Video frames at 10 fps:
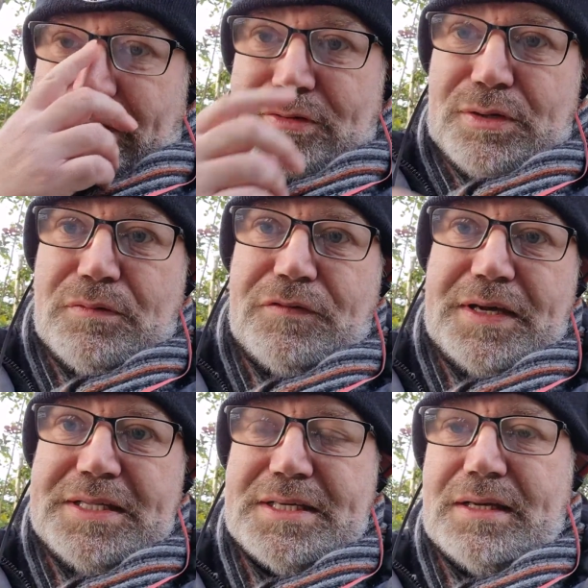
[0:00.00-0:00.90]
real
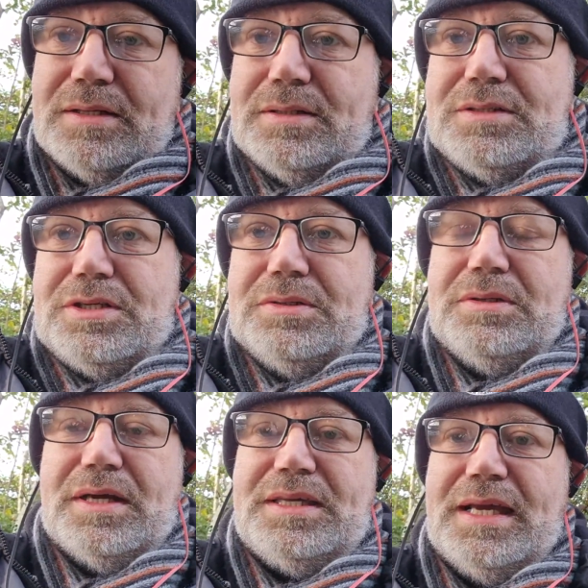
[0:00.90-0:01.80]
fighter,
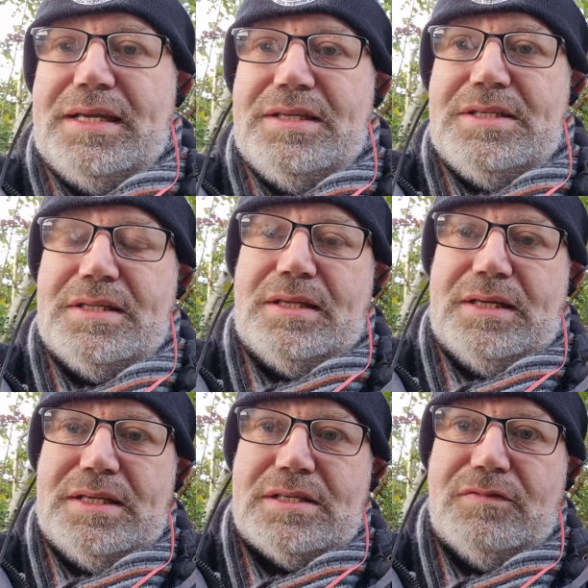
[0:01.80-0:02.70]
akin to the
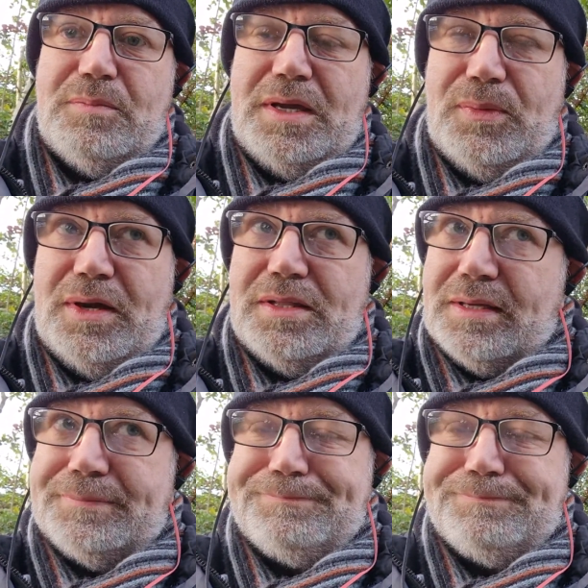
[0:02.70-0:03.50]
likes of Mayweather.